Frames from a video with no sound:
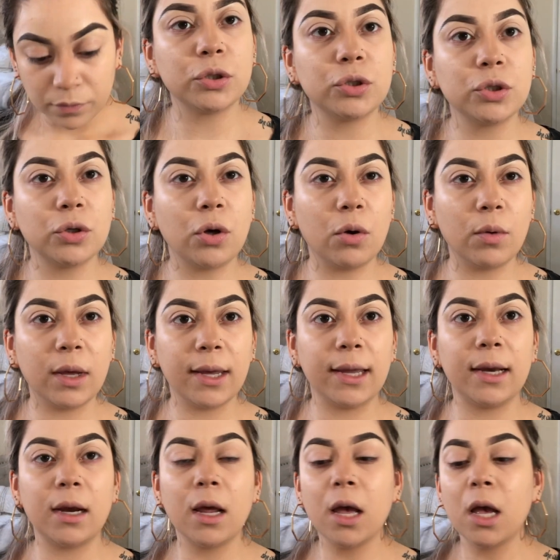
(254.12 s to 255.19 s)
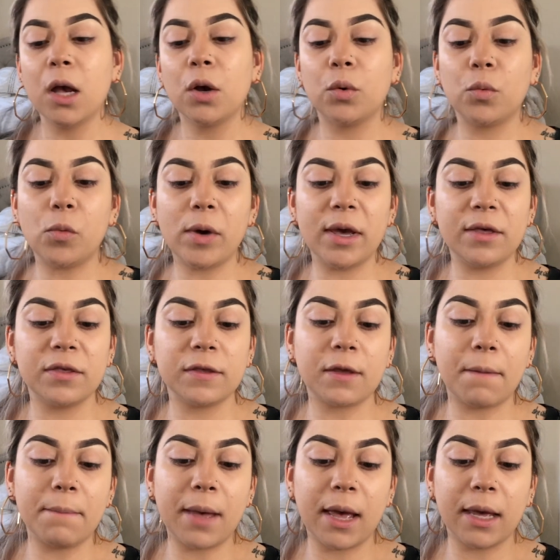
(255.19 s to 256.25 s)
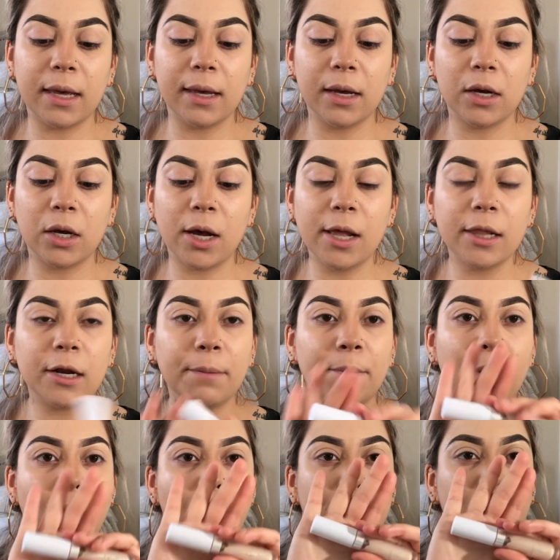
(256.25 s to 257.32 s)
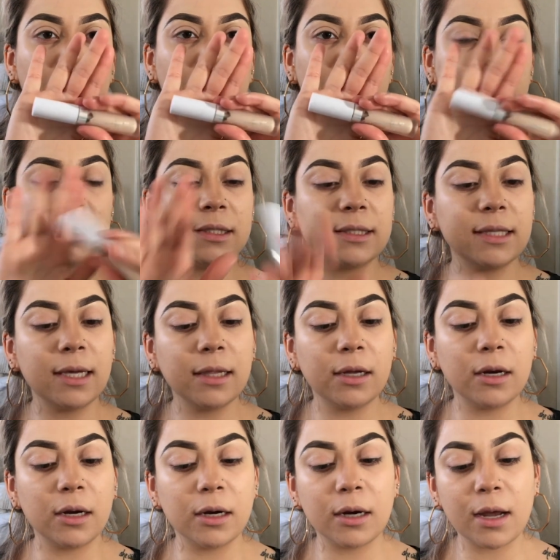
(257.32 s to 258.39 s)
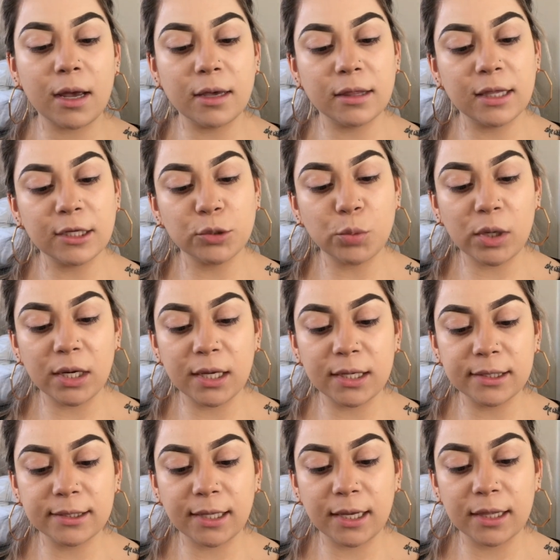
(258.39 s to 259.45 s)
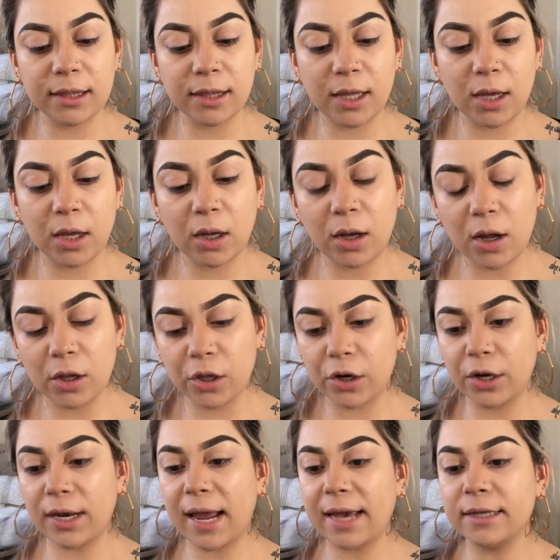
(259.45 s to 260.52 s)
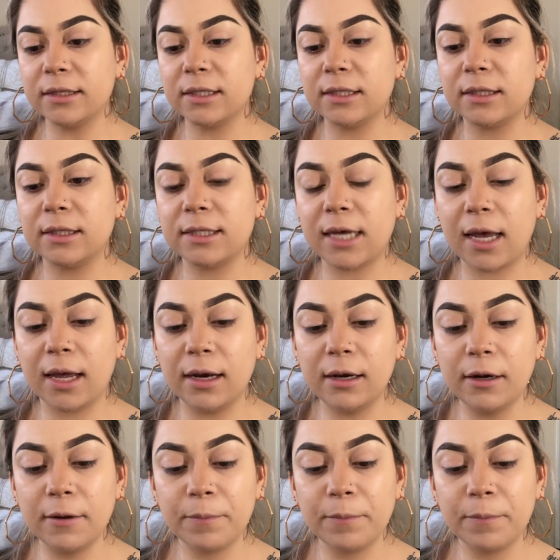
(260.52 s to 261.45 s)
To go in with my ColourPop concealer. This one is in the color Light 10.